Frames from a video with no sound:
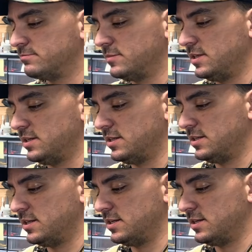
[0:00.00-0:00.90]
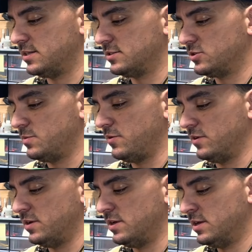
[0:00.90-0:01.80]
And should be
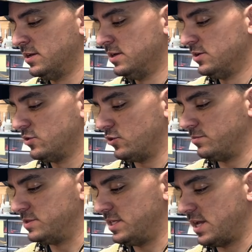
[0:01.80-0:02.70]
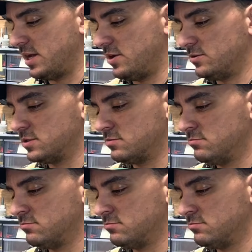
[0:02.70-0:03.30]
fun. RIP TKOs,